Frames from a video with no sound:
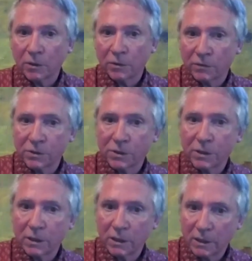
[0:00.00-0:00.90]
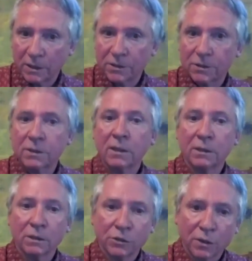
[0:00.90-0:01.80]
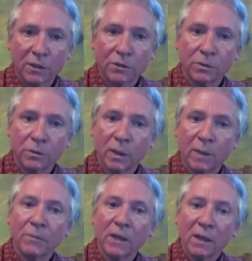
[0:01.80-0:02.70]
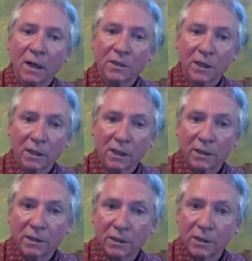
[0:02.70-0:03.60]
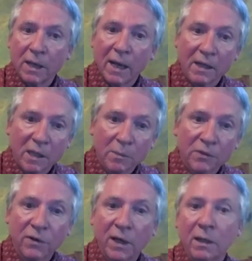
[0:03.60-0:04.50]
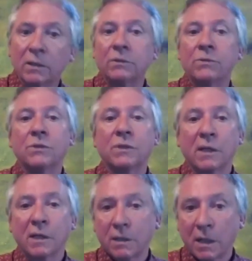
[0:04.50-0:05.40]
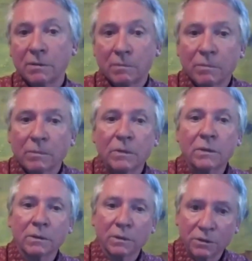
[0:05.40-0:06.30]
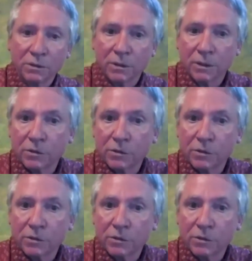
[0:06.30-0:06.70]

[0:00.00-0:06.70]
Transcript: university is, and try to articulate the academic values and the